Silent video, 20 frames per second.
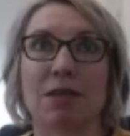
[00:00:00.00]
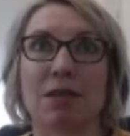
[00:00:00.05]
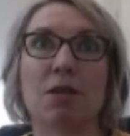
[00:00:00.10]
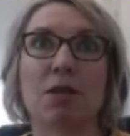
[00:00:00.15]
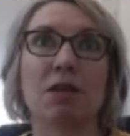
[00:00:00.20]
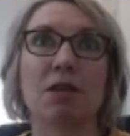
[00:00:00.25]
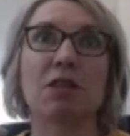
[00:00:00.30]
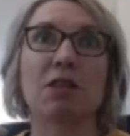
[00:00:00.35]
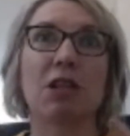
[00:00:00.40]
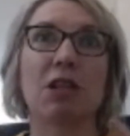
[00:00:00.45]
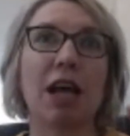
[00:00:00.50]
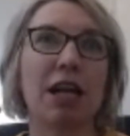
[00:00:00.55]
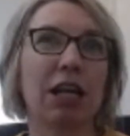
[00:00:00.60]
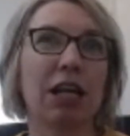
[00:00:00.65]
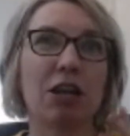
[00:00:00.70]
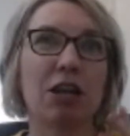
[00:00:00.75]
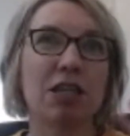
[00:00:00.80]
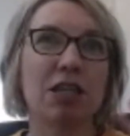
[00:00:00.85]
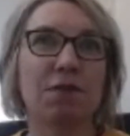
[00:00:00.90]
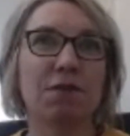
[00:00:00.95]
So there's like
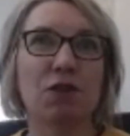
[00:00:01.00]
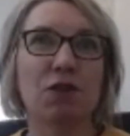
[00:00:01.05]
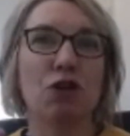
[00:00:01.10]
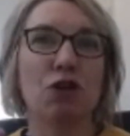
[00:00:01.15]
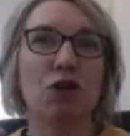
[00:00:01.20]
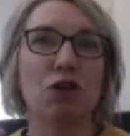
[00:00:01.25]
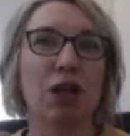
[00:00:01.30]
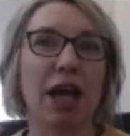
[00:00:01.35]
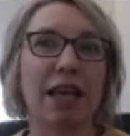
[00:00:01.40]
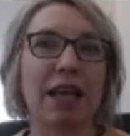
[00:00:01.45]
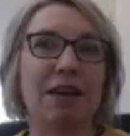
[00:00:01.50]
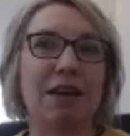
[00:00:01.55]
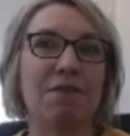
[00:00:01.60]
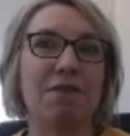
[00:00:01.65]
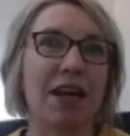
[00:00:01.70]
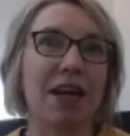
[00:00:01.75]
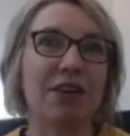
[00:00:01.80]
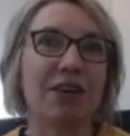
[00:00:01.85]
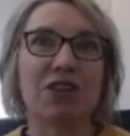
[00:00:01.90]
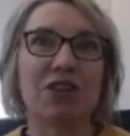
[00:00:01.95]
lots of new like
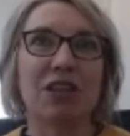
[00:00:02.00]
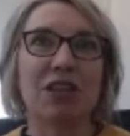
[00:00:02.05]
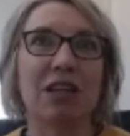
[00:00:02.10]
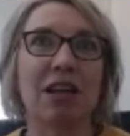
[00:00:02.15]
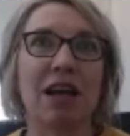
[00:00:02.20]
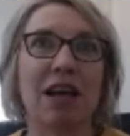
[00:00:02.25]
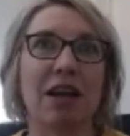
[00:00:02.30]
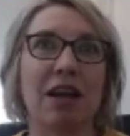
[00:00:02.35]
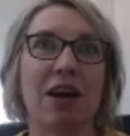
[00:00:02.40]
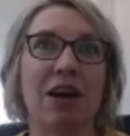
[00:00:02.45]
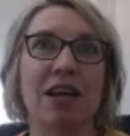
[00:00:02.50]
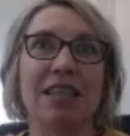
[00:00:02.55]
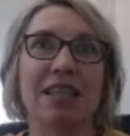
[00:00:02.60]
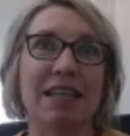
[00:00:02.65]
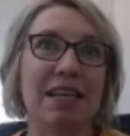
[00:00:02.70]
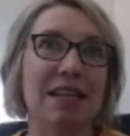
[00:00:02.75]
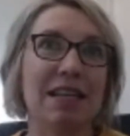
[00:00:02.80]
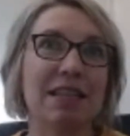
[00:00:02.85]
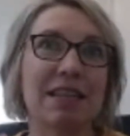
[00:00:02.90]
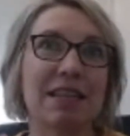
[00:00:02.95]
innovation and
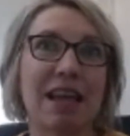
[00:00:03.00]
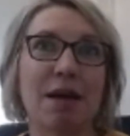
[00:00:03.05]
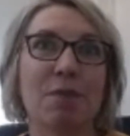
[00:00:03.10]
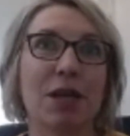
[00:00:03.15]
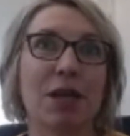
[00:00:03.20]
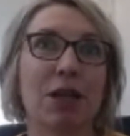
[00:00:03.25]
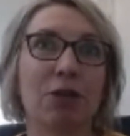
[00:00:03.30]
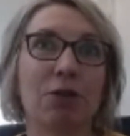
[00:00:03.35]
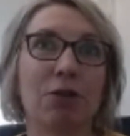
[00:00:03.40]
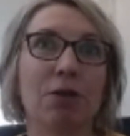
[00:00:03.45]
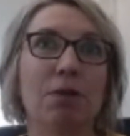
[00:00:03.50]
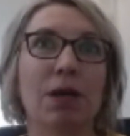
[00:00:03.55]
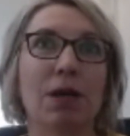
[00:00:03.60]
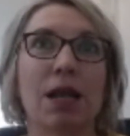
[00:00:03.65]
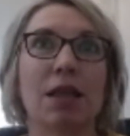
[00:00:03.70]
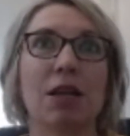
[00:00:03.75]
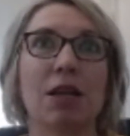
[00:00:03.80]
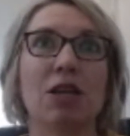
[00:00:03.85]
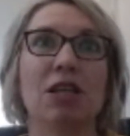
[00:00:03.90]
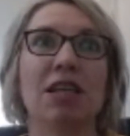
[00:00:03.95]
ideas coming through, and I
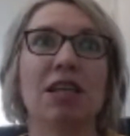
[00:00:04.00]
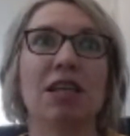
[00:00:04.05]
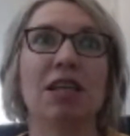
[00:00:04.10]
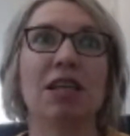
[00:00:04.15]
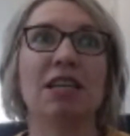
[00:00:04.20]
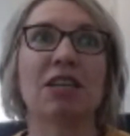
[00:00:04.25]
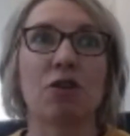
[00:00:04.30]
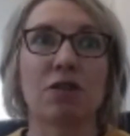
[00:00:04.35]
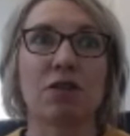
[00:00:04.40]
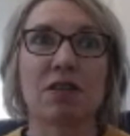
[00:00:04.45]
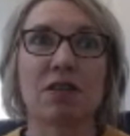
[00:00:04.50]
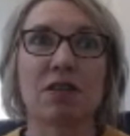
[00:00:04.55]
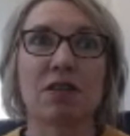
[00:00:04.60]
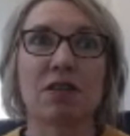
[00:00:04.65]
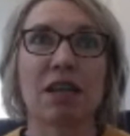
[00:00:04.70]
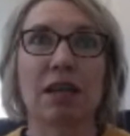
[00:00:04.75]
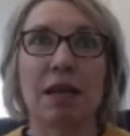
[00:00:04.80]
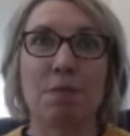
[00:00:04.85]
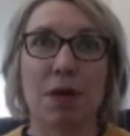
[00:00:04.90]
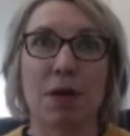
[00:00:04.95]
think you need to
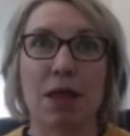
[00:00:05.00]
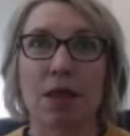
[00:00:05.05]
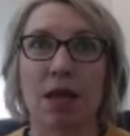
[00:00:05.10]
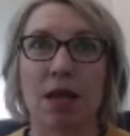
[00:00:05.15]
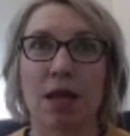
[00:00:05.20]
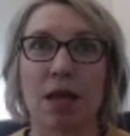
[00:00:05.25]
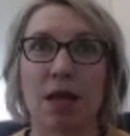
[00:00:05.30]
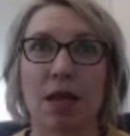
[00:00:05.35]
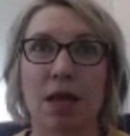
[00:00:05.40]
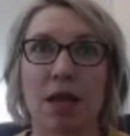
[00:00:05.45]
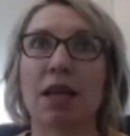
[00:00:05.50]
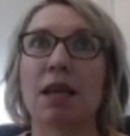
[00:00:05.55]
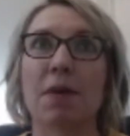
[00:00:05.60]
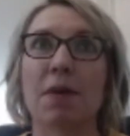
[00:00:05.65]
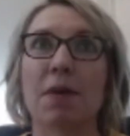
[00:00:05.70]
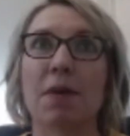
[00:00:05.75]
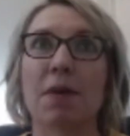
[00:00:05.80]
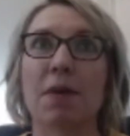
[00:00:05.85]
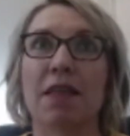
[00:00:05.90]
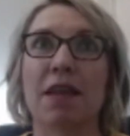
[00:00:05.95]
constantly be thinking about
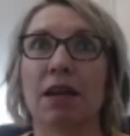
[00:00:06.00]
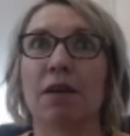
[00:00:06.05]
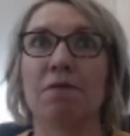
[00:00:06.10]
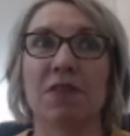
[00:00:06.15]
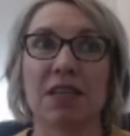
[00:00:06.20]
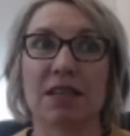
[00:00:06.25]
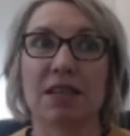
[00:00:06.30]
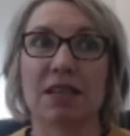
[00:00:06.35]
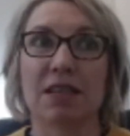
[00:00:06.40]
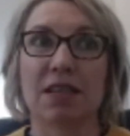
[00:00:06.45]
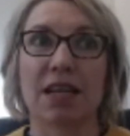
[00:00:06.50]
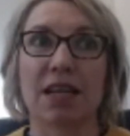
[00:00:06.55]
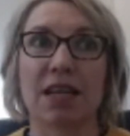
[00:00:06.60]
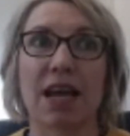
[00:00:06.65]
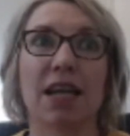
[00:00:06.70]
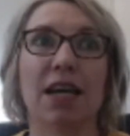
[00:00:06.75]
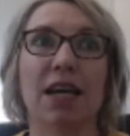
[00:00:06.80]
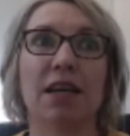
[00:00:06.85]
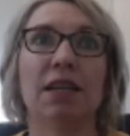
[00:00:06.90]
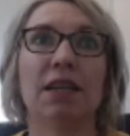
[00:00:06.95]
that and investigating
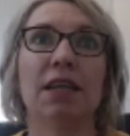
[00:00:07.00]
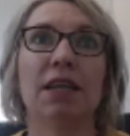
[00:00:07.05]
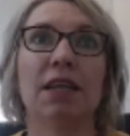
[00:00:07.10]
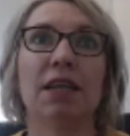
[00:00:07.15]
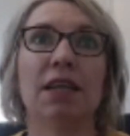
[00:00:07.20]
it.